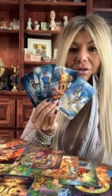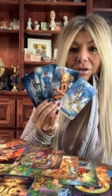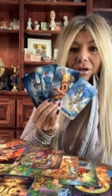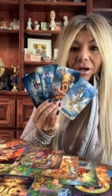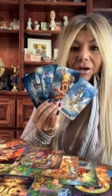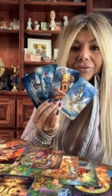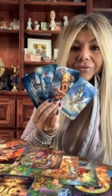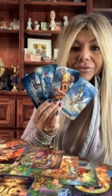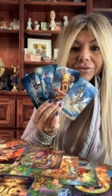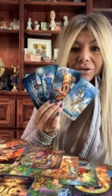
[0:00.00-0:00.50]

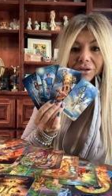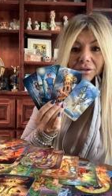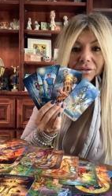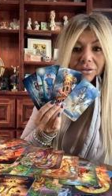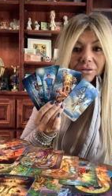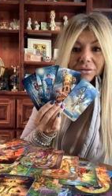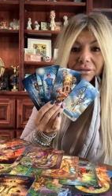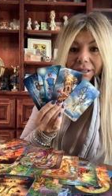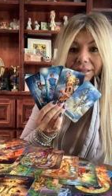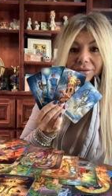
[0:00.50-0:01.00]
of
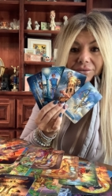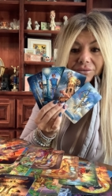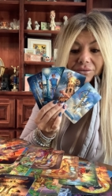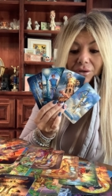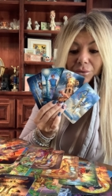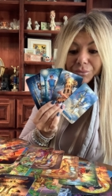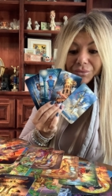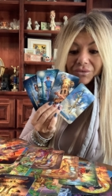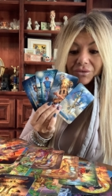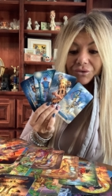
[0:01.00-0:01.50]
like
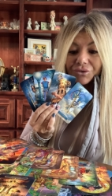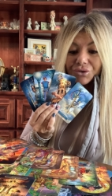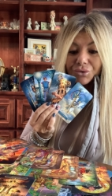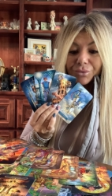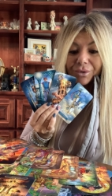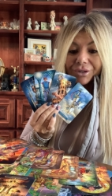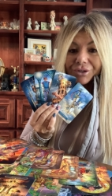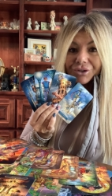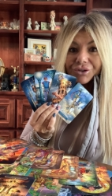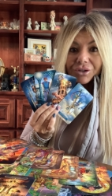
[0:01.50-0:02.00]
some
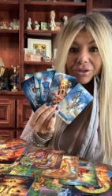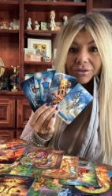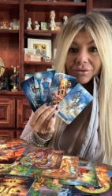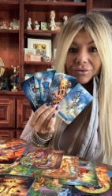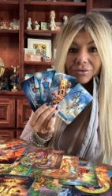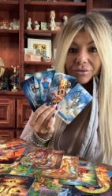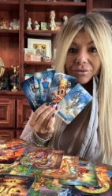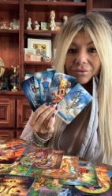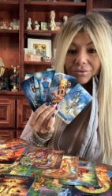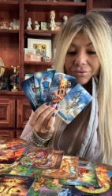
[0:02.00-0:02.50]

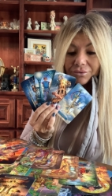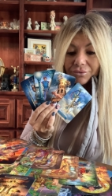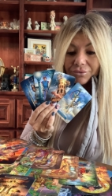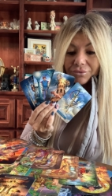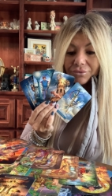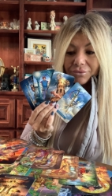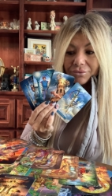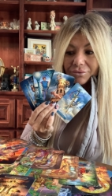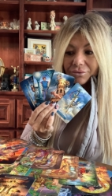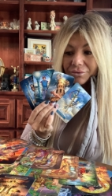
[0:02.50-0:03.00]
situation
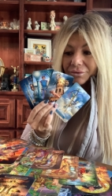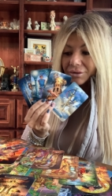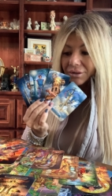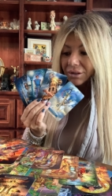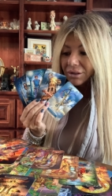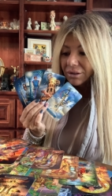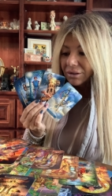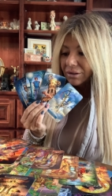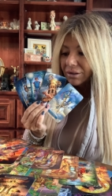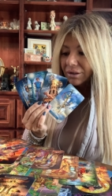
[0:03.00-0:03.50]

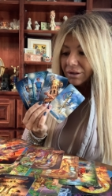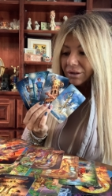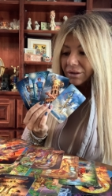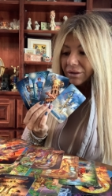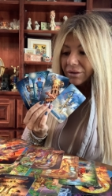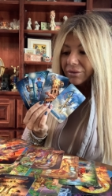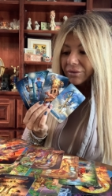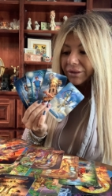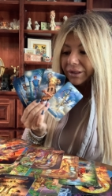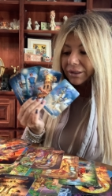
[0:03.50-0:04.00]

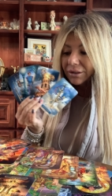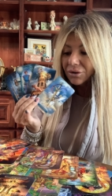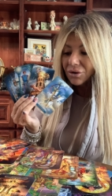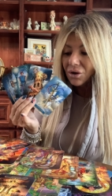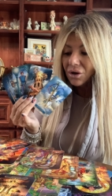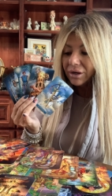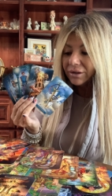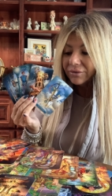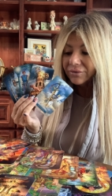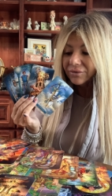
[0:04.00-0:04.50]
that
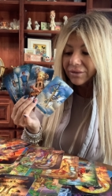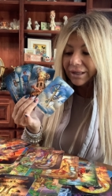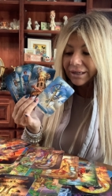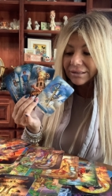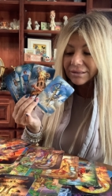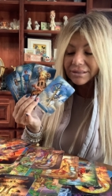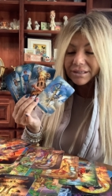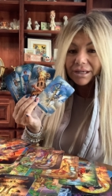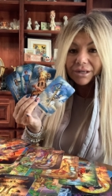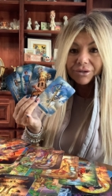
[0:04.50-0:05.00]
caused
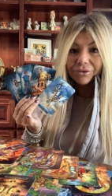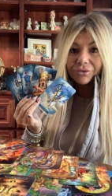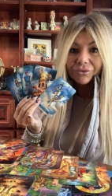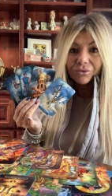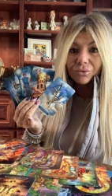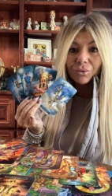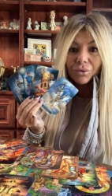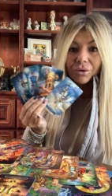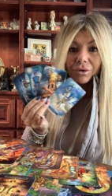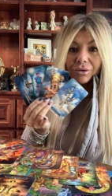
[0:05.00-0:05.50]
that Ten of
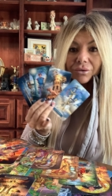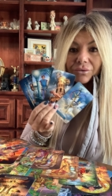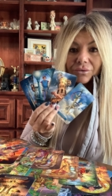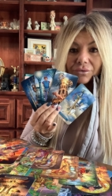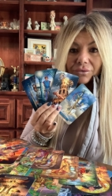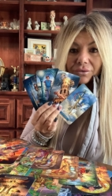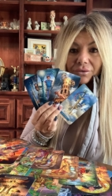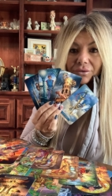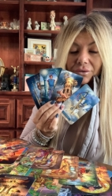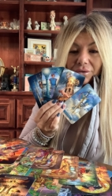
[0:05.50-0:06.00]

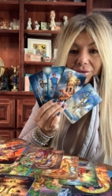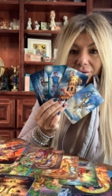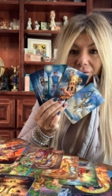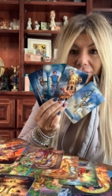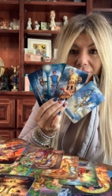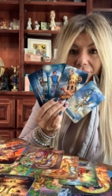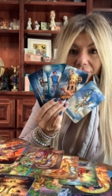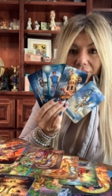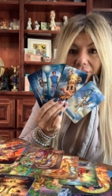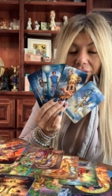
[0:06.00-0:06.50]
Swords
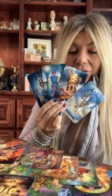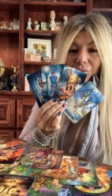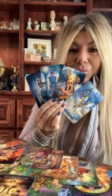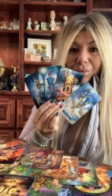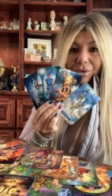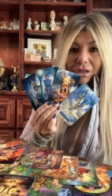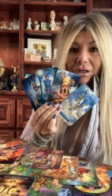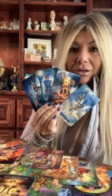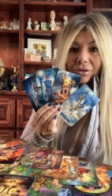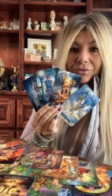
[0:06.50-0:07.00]
is
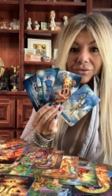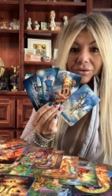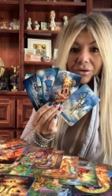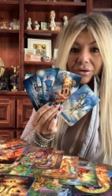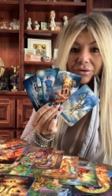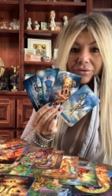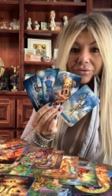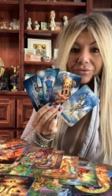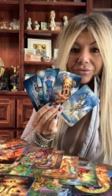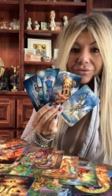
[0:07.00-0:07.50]
because
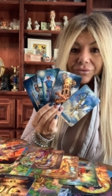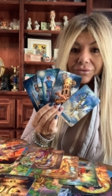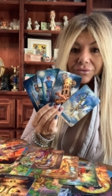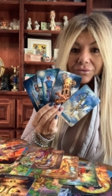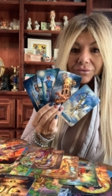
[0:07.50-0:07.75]
of